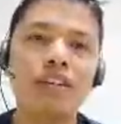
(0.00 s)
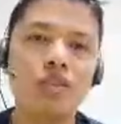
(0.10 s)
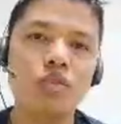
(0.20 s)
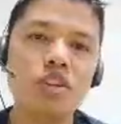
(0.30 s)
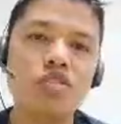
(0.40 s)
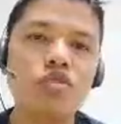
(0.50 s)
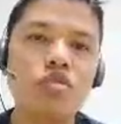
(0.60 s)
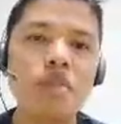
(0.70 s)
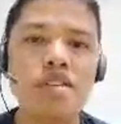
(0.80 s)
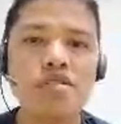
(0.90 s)
you need to
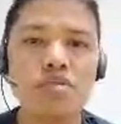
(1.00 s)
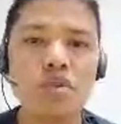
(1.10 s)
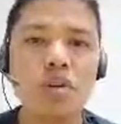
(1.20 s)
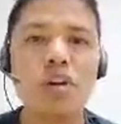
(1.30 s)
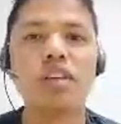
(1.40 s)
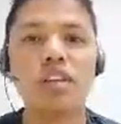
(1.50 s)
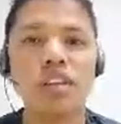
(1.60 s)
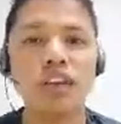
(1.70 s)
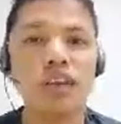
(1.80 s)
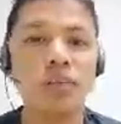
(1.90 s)
be stronger than
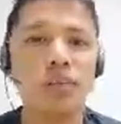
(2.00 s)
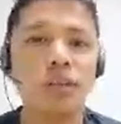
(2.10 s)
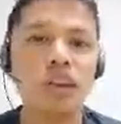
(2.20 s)
them.